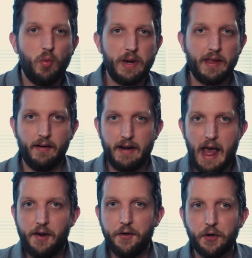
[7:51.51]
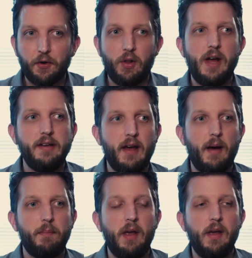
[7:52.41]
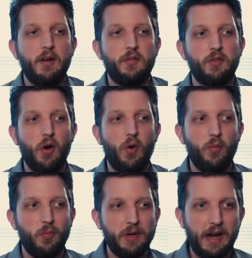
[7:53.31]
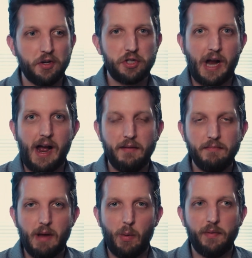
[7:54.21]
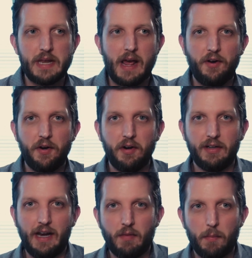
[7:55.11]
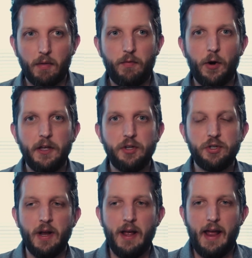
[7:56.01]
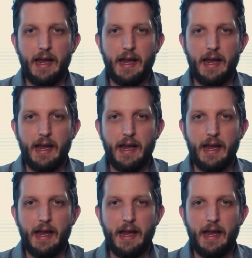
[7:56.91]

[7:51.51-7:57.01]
We had an editor lined up, so we got it shot, met with the editor, gave him the footage,